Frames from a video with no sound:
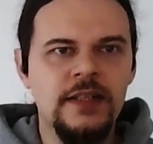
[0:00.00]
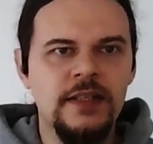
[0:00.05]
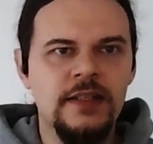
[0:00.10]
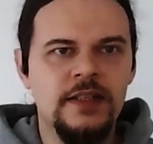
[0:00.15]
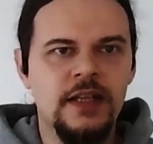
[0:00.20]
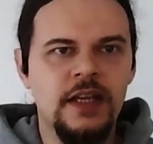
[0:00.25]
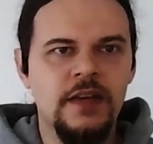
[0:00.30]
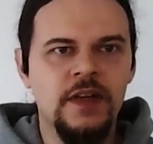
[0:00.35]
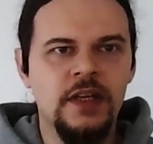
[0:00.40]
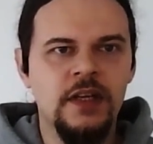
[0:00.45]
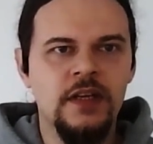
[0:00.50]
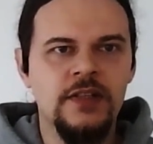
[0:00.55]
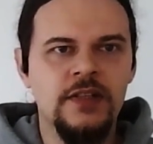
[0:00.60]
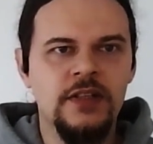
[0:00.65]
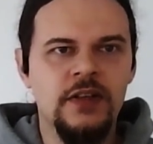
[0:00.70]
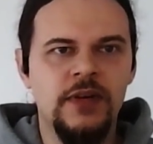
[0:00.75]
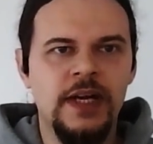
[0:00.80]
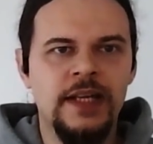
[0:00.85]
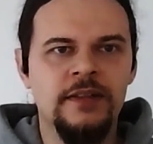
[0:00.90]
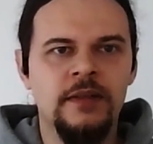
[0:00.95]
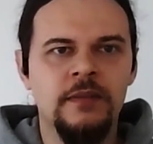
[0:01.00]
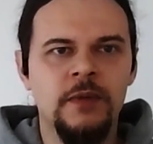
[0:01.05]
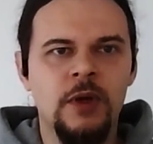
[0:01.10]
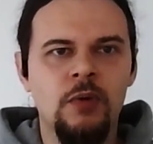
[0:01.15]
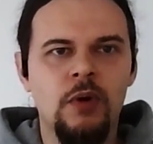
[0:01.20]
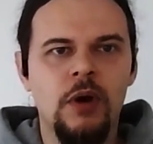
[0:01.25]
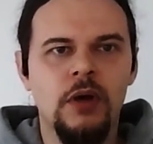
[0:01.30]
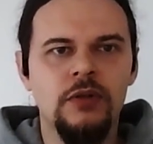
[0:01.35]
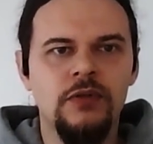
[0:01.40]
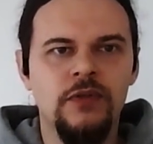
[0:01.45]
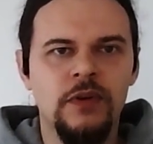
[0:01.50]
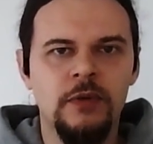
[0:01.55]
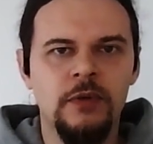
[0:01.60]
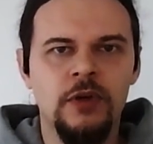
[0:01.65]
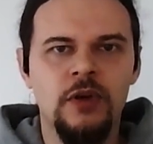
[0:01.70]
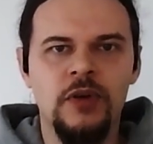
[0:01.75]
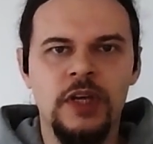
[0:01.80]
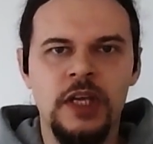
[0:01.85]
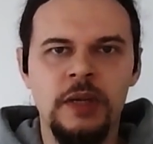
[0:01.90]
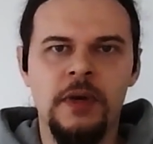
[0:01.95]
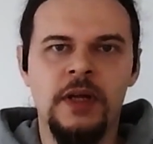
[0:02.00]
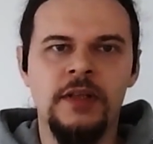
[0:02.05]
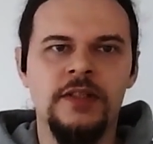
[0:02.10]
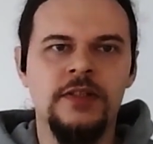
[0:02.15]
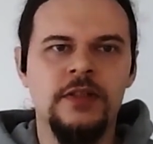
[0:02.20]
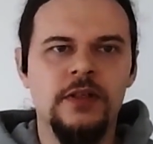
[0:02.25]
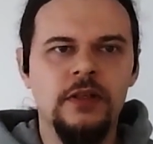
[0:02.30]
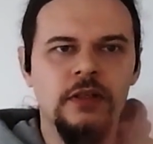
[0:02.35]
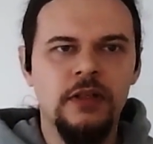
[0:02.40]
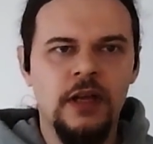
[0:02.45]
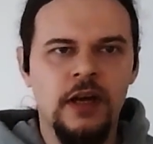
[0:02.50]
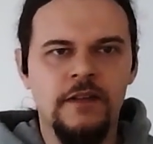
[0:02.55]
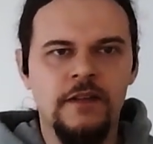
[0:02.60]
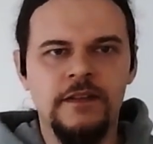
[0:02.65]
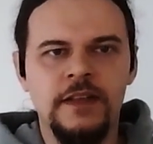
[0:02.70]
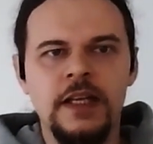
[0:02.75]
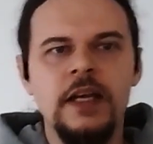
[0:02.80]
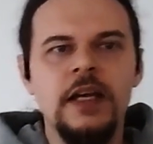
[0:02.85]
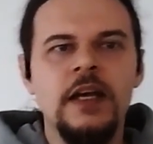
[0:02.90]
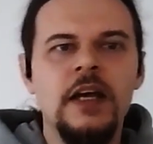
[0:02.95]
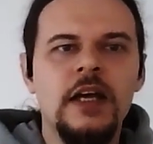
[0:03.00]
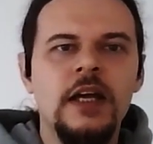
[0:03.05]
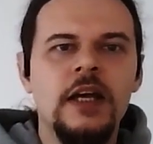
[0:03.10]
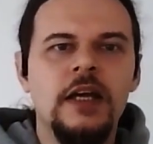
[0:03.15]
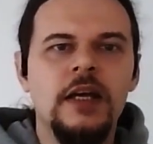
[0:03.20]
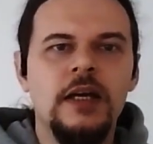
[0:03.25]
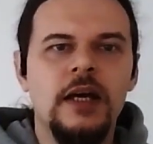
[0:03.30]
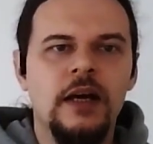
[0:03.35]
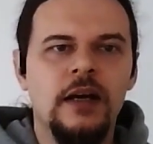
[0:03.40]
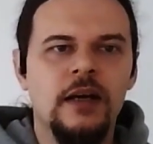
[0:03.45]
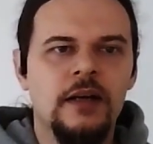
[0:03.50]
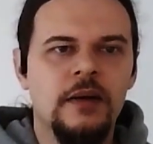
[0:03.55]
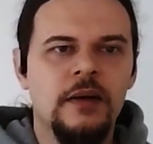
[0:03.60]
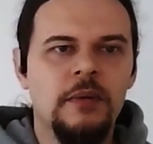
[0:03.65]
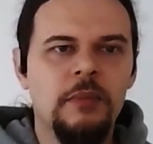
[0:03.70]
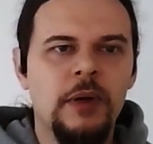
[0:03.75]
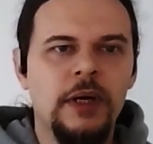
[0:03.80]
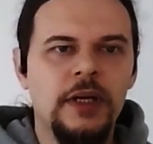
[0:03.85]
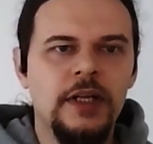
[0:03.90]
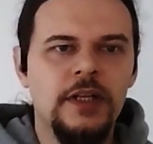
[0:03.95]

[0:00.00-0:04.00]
it's giving us a random quote from Cookie Monster, lovely, but